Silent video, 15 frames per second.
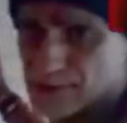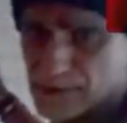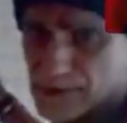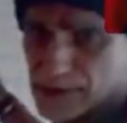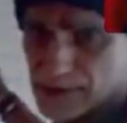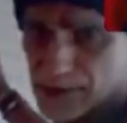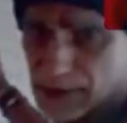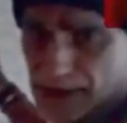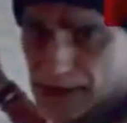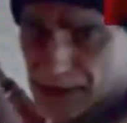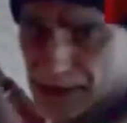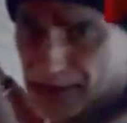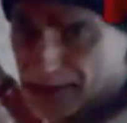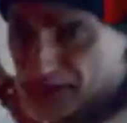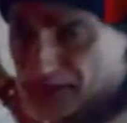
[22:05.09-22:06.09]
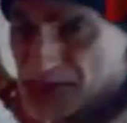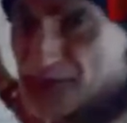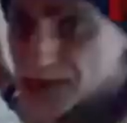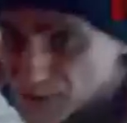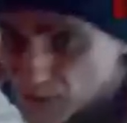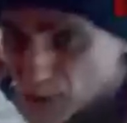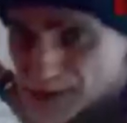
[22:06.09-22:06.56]
got an
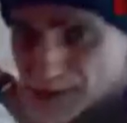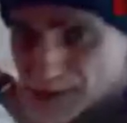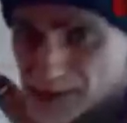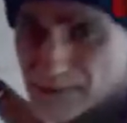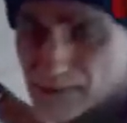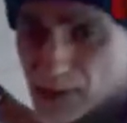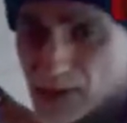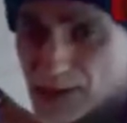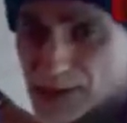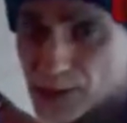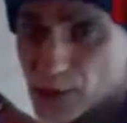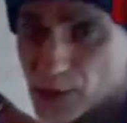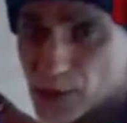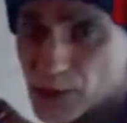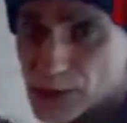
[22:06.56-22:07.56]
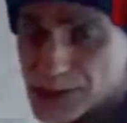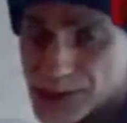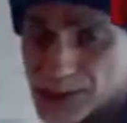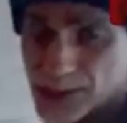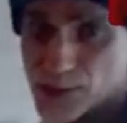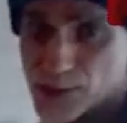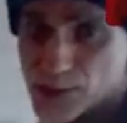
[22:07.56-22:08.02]
extensive one in my All
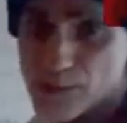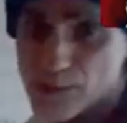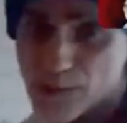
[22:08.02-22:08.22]
is Atum